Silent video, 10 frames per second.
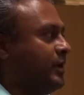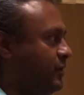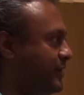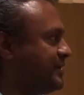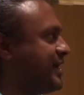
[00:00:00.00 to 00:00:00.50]

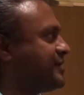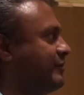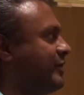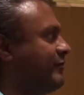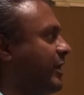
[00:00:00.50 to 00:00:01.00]
using
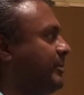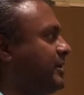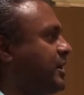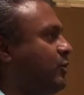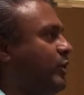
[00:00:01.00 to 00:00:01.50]
test-driven development.
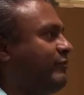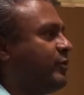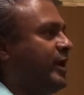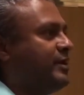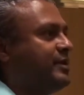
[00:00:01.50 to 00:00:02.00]
We've
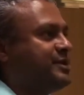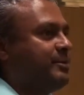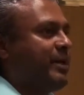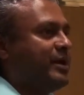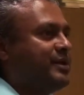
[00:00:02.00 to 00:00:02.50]
created this
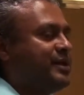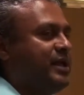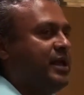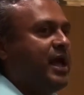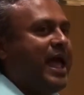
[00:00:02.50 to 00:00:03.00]
dependency
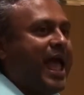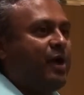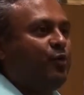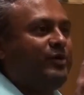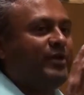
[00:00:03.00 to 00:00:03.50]

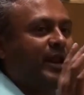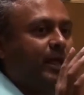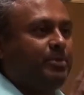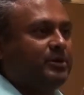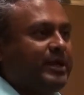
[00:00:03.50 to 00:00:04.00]
and we've
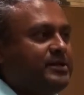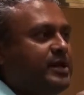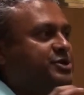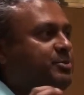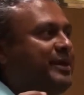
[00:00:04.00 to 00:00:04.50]
enabled it
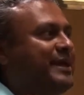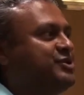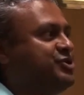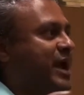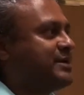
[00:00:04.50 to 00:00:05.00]
to be
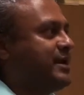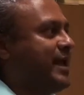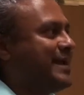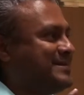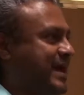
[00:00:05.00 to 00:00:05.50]
injected
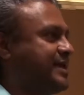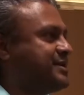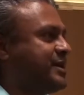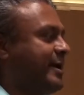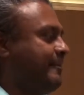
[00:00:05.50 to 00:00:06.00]
at
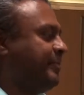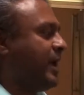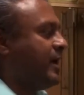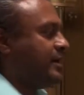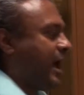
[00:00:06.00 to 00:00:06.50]
test time.
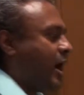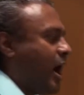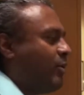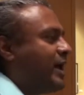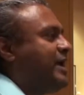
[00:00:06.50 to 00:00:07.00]
Now,
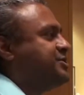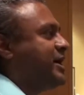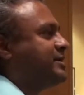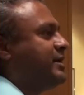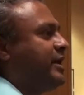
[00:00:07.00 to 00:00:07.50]
how would I
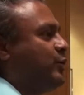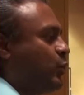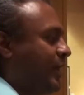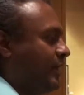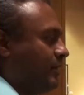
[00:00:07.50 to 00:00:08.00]
inject it in
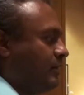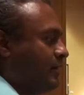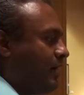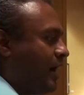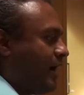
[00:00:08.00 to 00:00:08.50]
real,
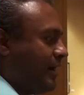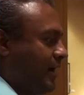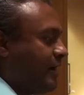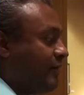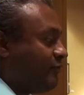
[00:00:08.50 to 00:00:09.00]

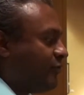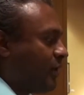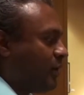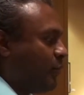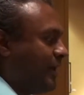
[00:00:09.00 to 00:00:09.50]
for
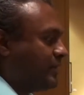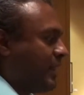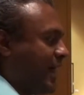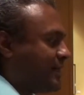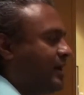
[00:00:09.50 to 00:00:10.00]
a real
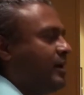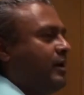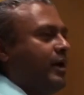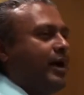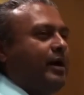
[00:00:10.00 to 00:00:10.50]
class?
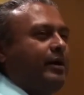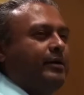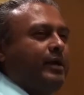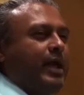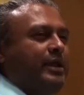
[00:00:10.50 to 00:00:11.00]

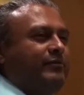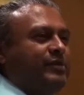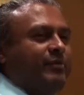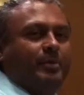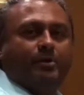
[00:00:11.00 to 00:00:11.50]
Any of us
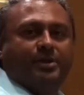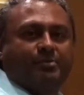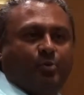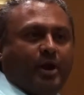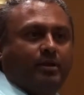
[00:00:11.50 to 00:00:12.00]
familiar with
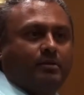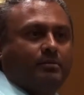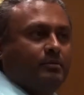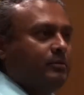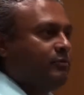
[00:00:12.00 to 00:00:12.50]
Spring
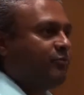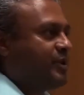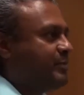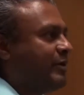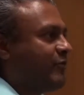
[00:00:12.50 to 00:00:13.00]

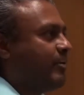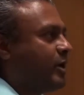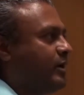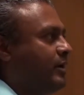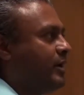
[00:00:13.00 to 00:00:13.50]
framework?
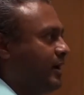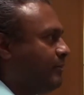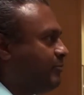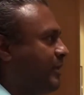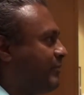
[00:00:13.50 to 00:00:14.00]

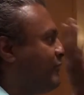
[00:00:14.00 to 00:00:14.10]
People